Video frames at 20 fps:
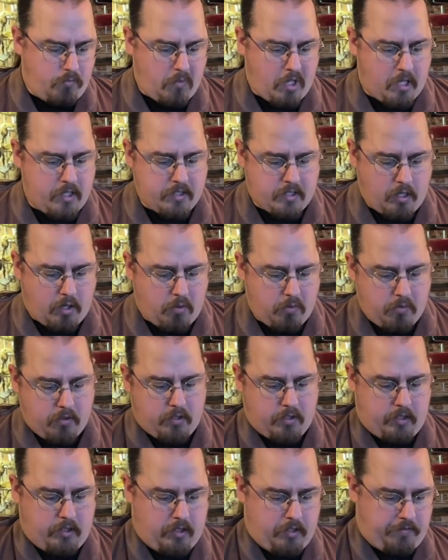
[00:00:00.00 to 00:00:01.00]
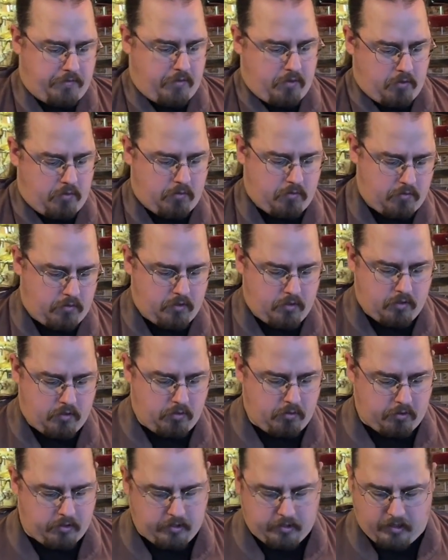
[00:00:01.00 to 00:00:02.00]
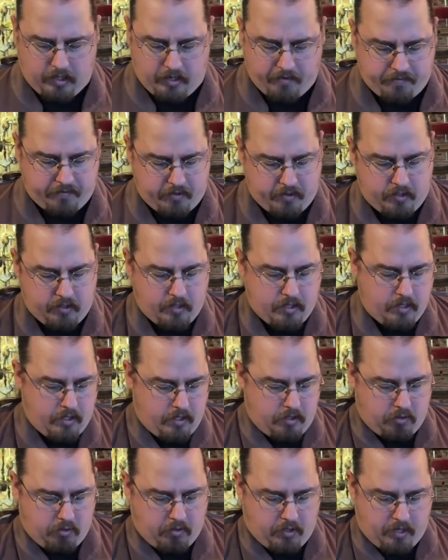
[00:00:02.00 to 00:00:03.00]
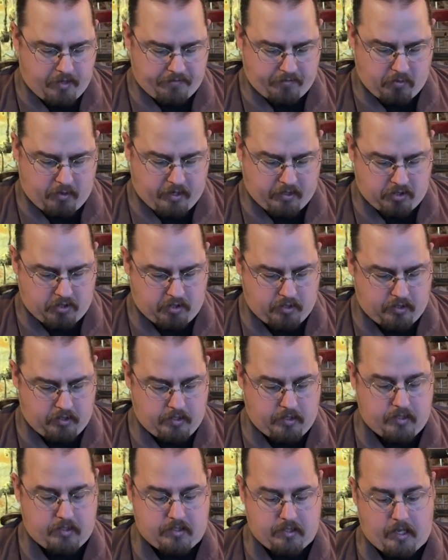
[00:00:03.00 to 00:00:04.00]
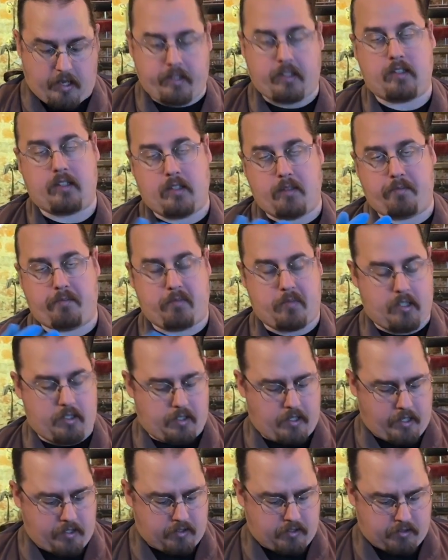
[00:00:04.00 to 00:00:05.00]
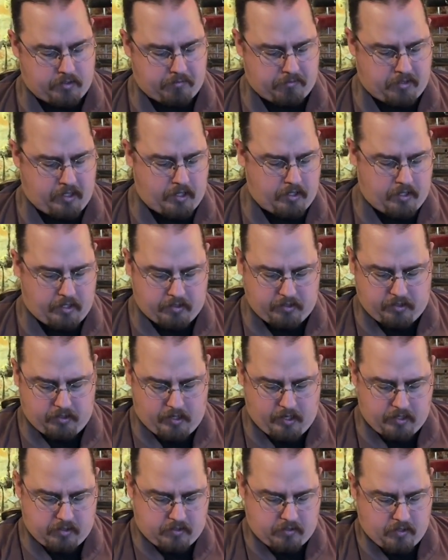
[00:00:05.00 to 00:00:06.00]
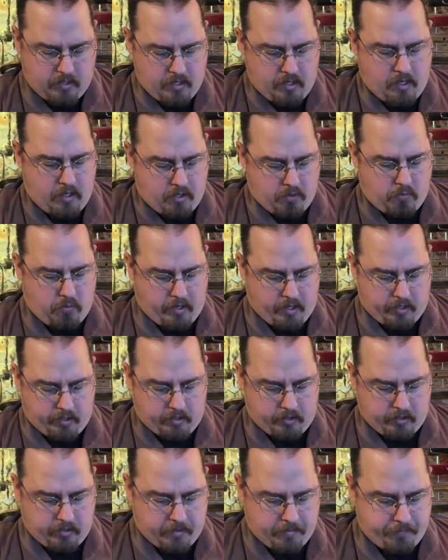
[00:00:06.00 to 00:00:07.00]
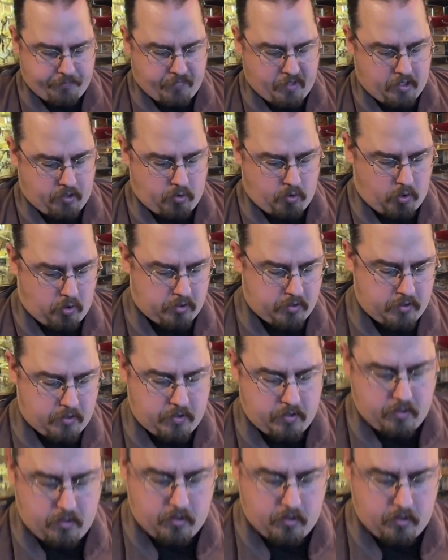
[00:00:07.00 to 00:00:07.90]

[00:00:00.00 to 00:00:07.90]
So if you look at it carefully, you have to actually, it's like the later K98 where it locks